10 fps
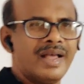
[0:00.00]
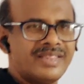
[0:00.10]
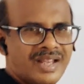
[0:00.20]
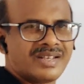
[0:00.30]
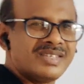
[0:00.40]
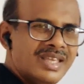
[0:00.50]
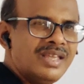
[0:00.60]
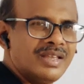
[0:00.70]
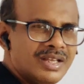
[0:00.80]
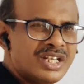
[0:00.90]
that
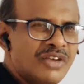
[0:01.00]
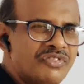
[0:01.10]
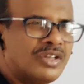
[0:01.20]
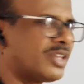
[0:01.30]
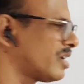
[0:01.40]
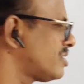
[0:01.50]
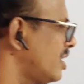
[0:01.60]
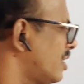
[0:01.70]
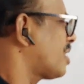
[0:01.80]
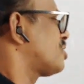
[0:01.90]
C, shift that
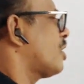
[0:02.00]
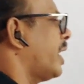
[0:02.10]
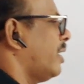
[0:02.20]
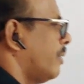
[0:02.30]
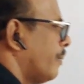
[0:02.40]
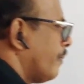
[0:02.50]
C that side,